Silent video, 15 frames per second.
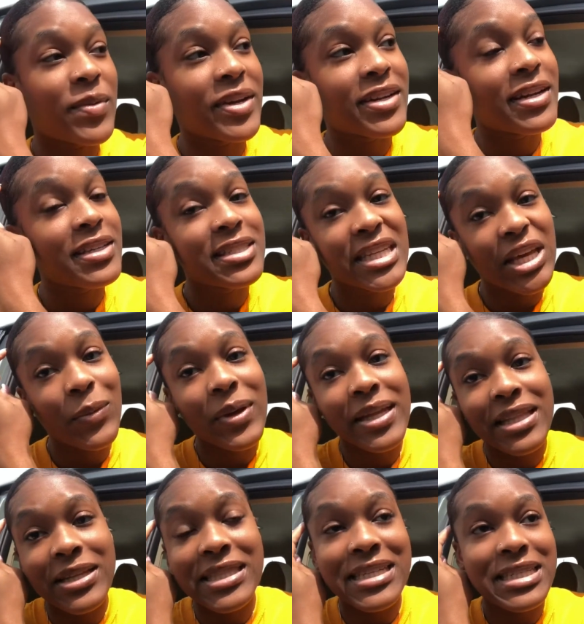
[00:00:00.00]
We're gonna see
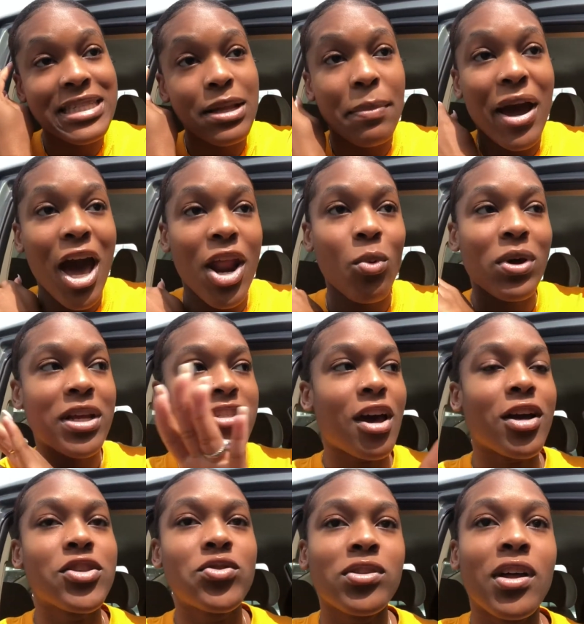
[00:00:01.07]
what this is about. I don't want to
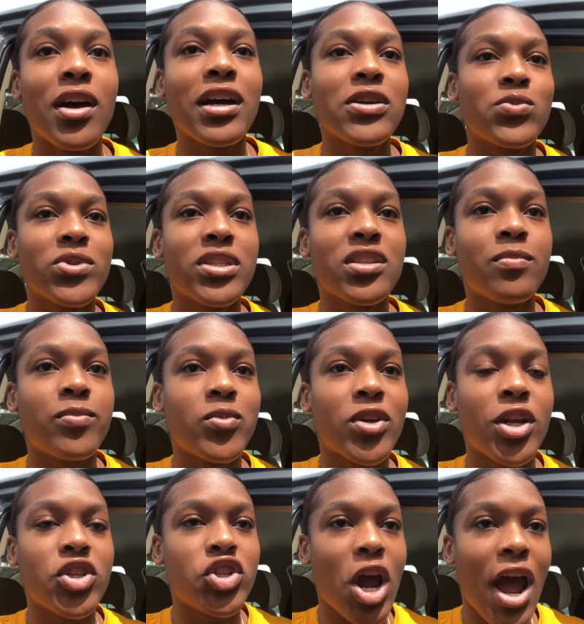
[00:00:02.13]
talk too long because we're just
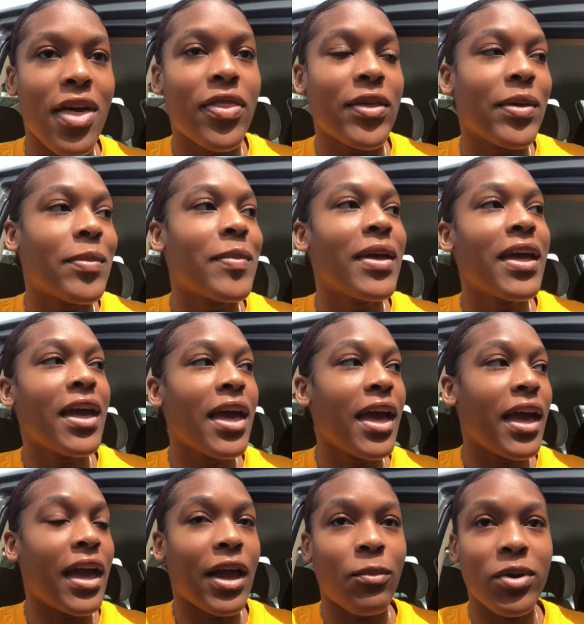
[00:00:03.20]
gonna try them,
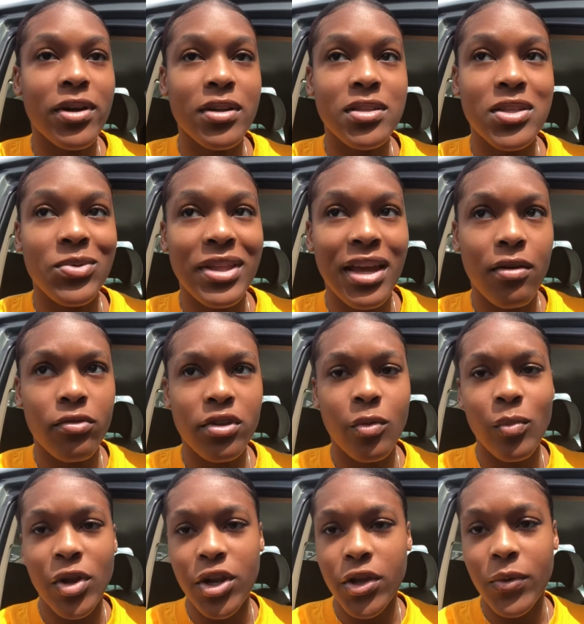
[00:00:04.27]
and we're gonna see what they have on
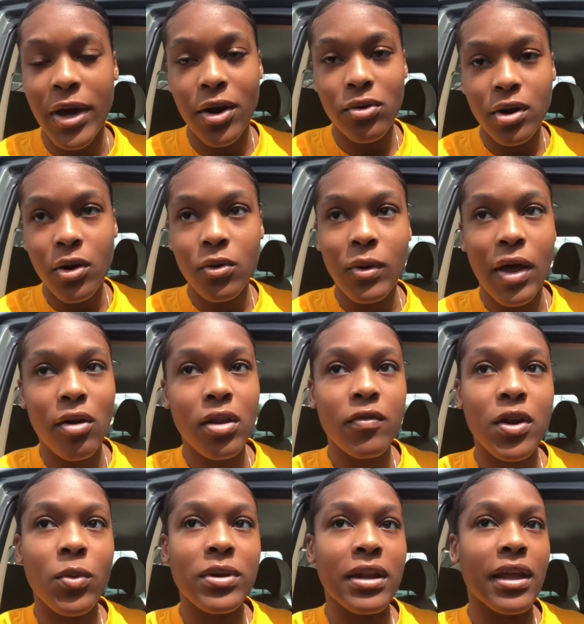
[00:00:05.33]
their menu. I don't know, I don't
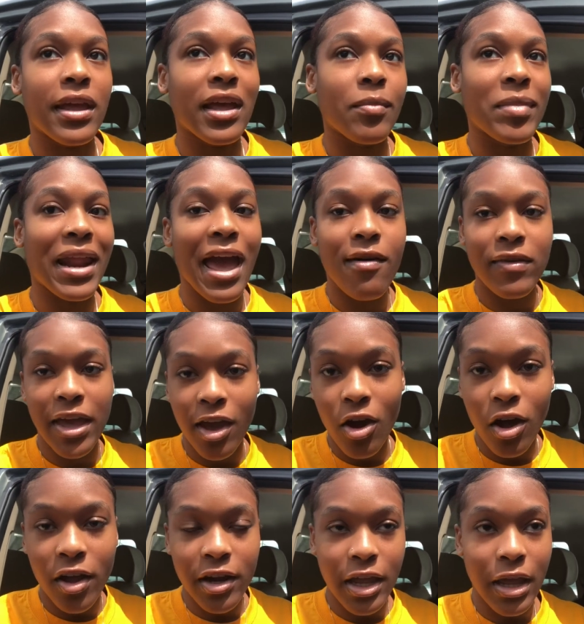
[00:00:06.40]
even know what to get, but I haven't ate
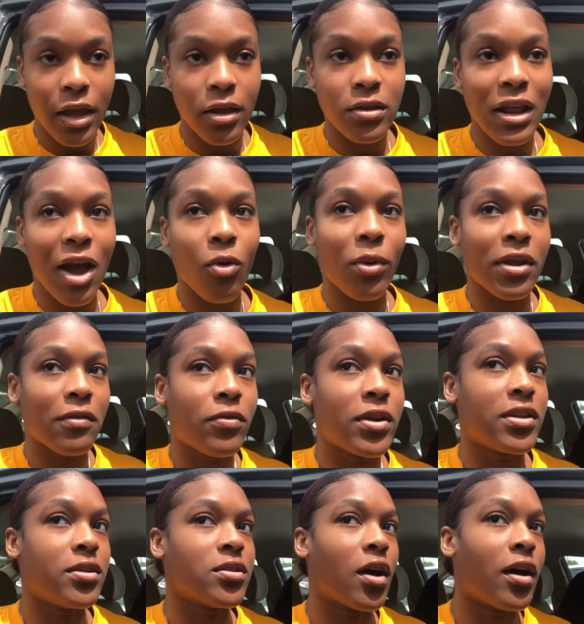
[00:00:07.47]
all day. I waited
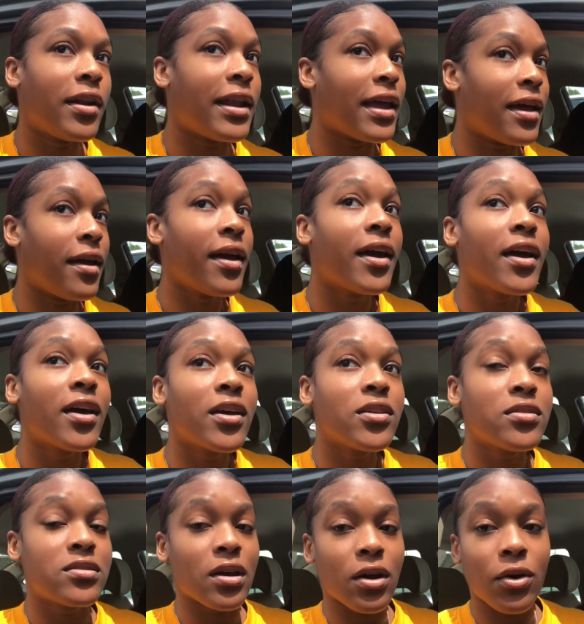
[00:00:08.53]
for this all day.
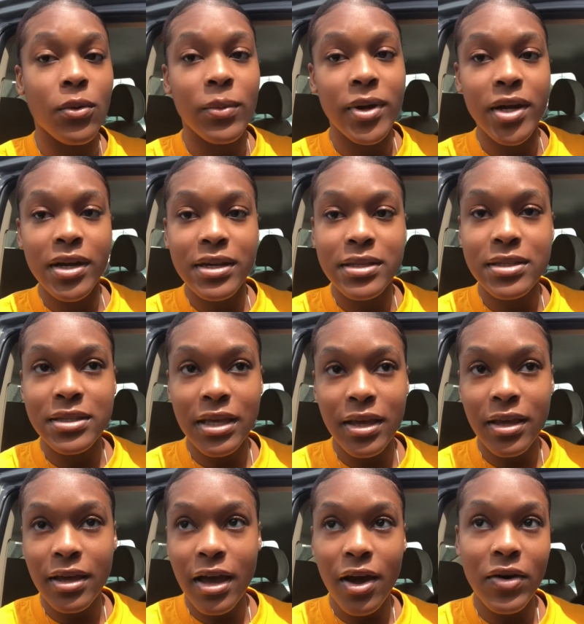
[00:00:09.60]
So we're gonna
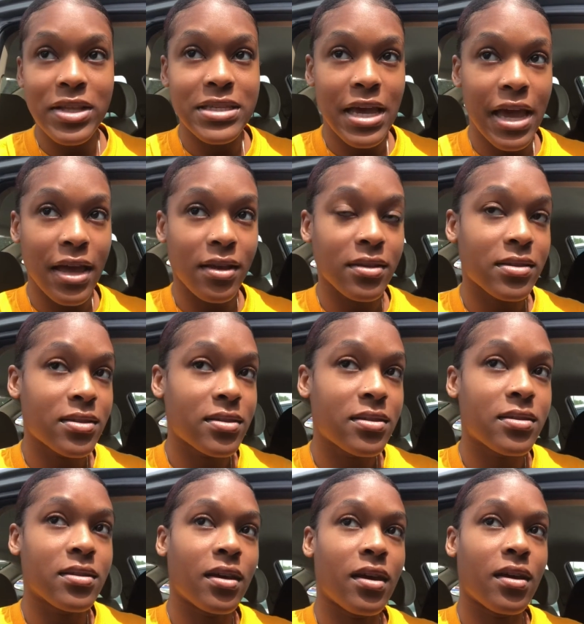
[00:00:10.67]
see how it
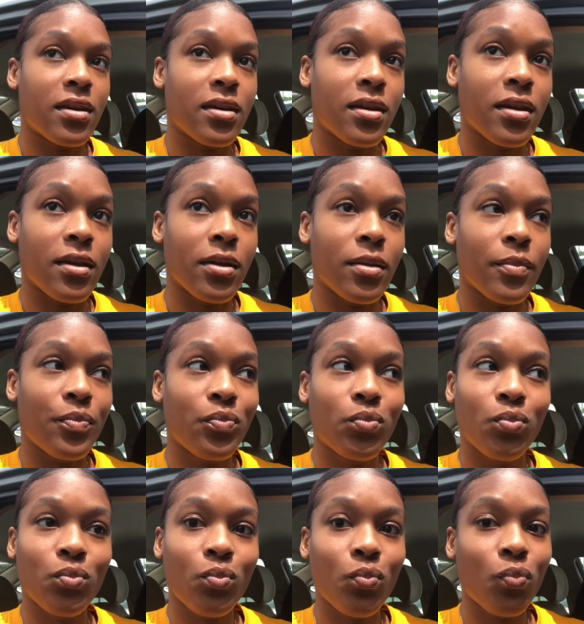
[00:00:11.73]
tastes, and
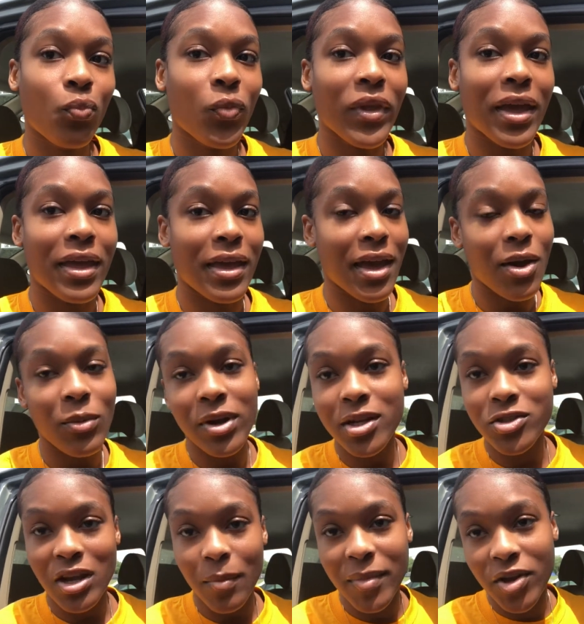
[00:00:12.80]
yeah, we're
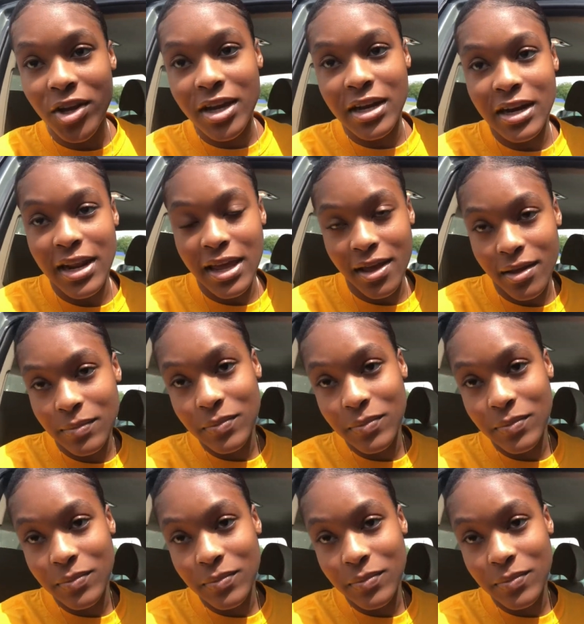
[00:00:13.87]
gonna try Birria today.